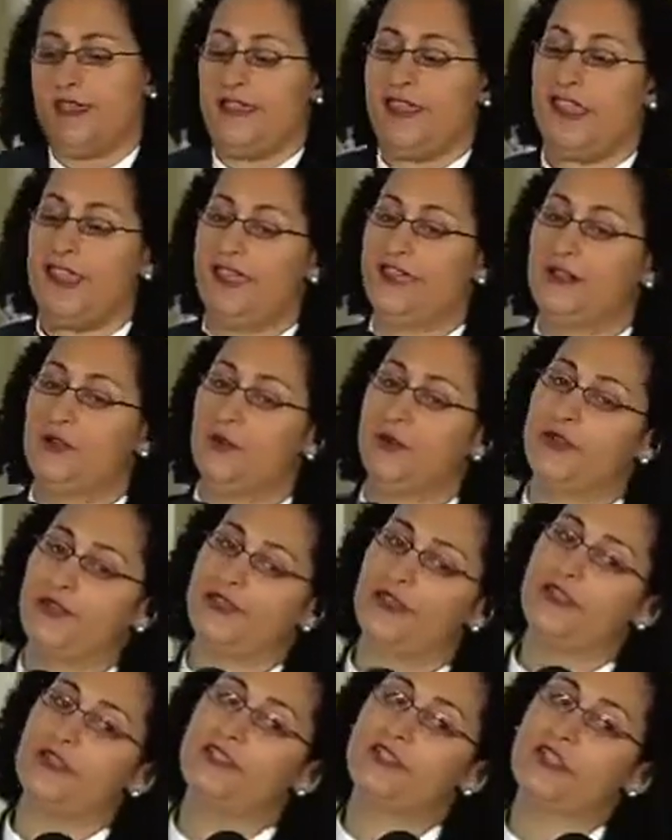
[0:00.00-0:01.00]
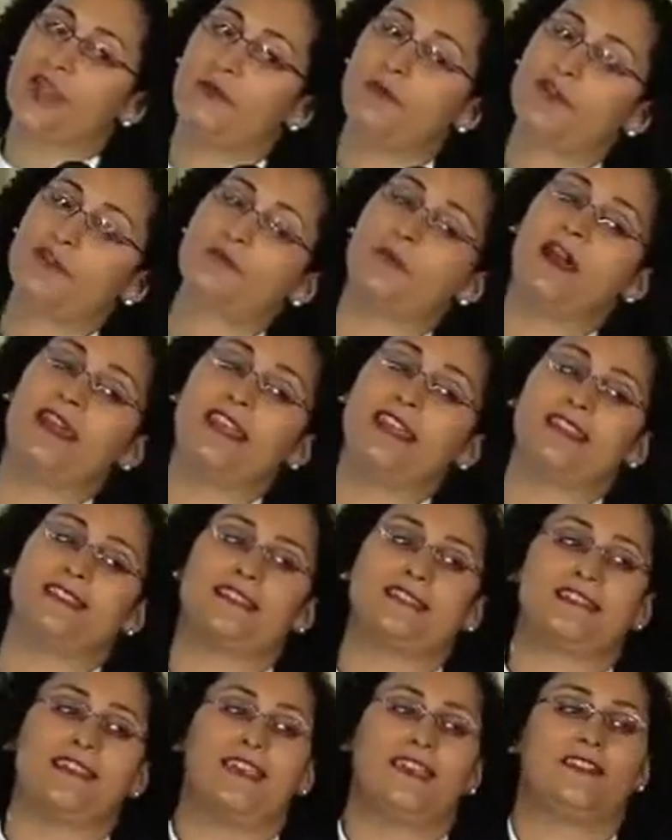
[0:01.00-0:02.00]
And with so much money at
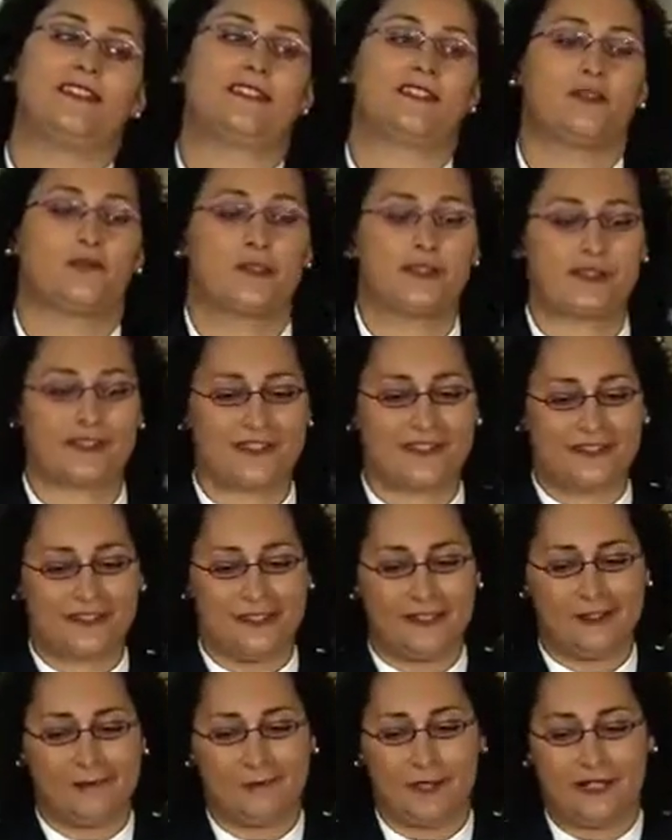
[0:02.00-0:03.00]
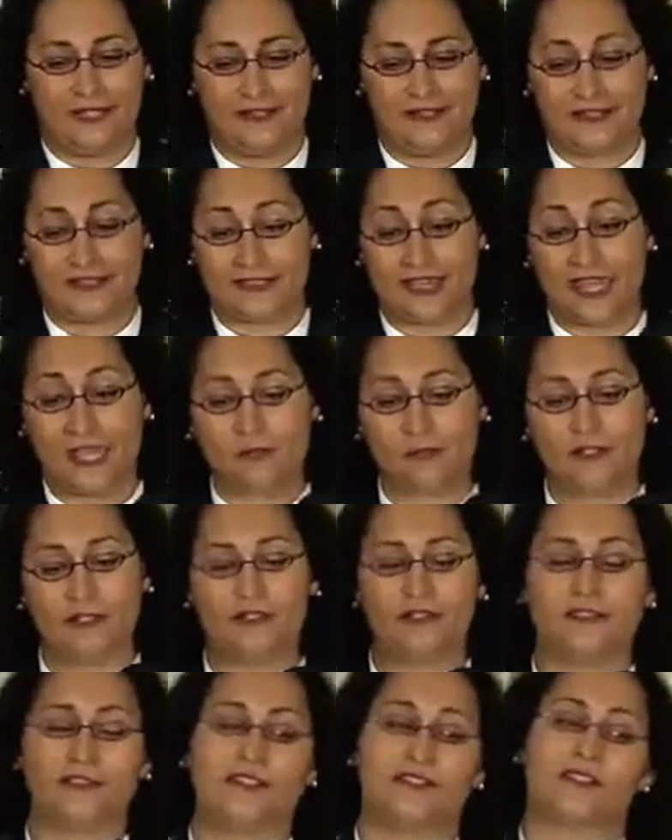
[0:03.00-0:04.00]
stake, so much money on the
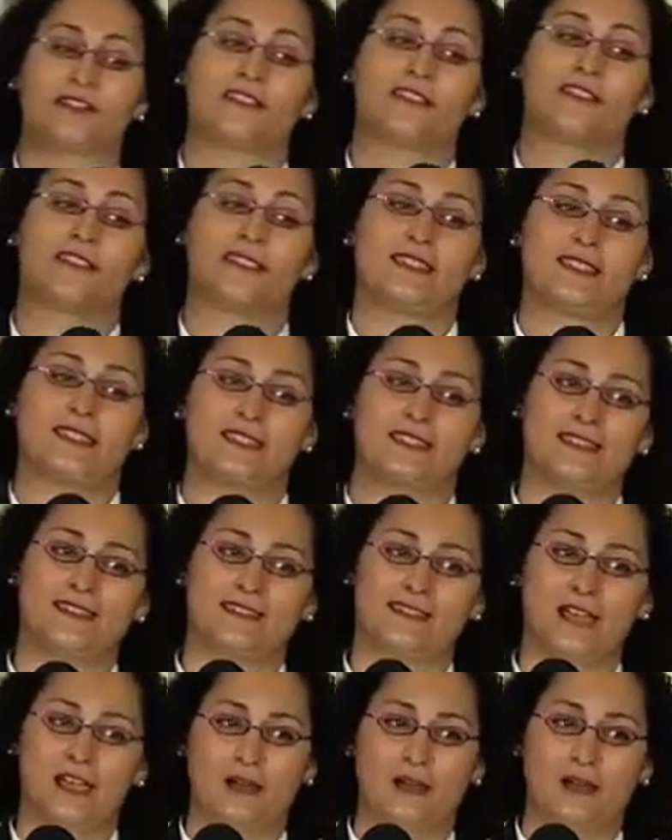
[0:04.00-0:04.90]
table, there's this